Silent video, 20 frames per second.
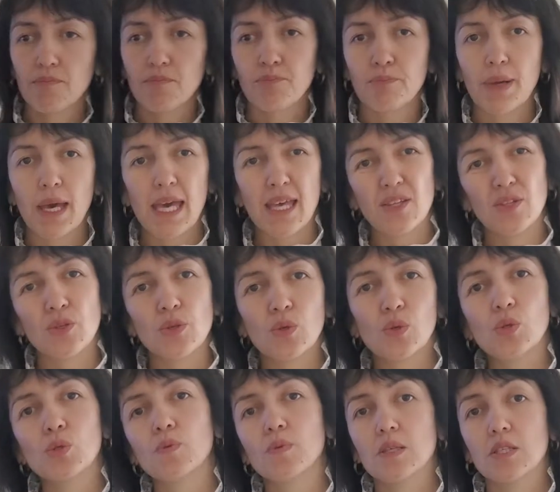bad
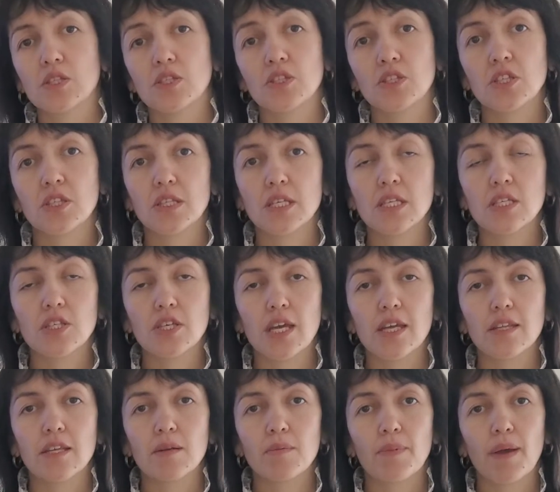news with this
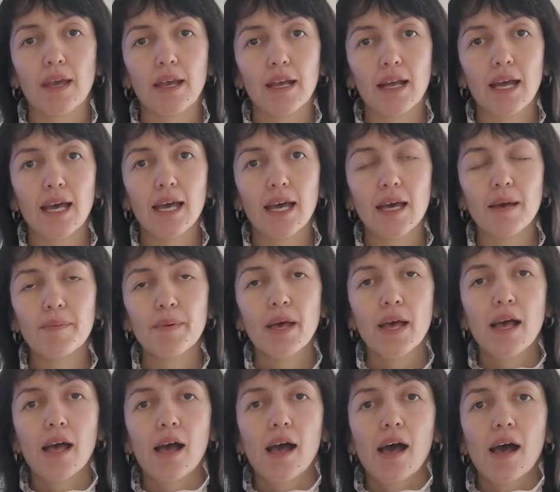gender pay gap,
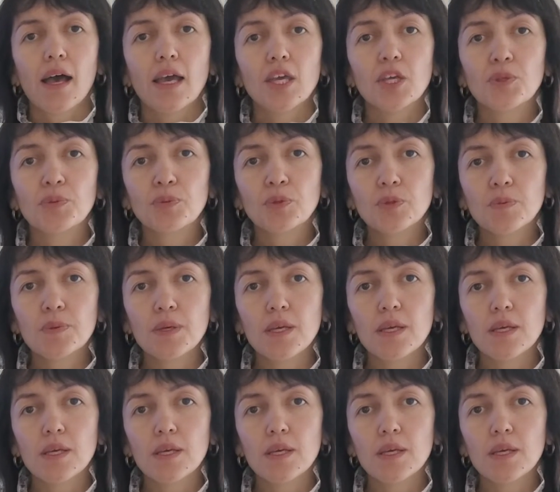it would